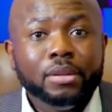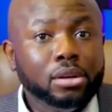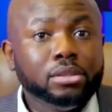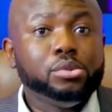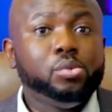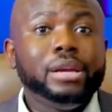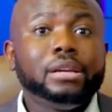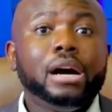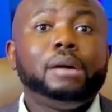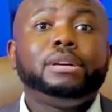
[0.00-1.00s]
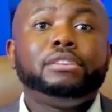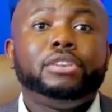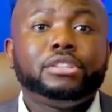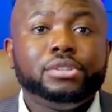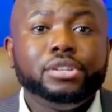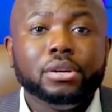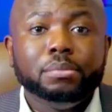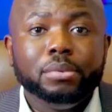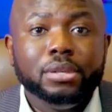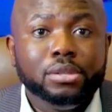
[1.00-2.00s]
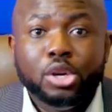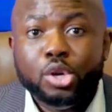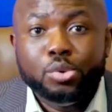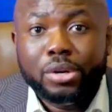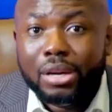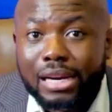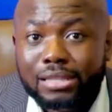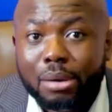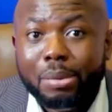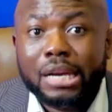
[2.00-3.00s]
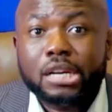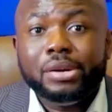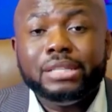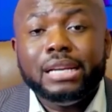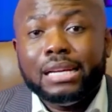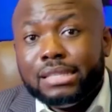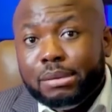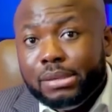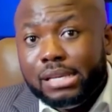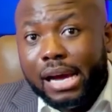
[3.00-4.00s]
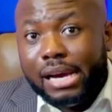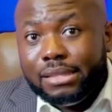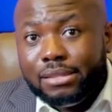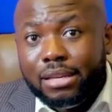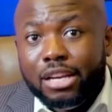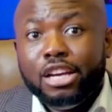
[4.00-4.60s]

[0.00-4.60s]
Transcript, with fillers: until when car manufacturing companies realized that by creating assembly lines,